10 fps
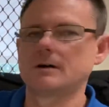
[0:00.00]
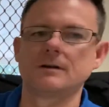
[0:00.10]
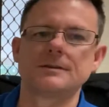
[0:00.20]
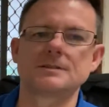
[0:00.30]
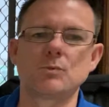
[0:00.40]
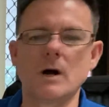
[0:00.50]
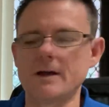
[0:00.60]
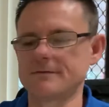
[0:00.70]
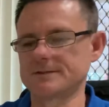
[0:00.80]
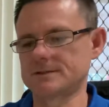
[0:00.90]
this
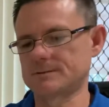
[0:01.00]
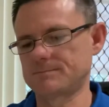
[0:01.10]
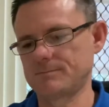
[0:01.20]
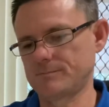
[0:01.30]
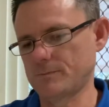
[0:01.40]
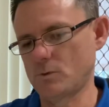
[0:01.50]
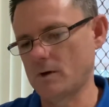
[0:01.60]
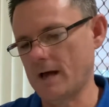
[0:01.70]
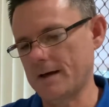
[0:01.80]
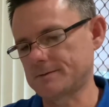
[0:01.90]
wave is
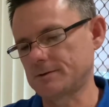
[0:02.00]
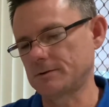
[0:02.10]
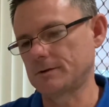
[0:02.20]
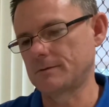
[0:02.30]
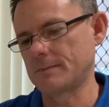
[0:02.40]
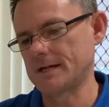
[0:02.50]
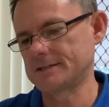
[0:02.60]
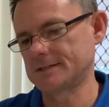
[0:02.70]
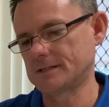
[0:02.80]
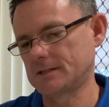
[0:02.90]
absolutely amazing.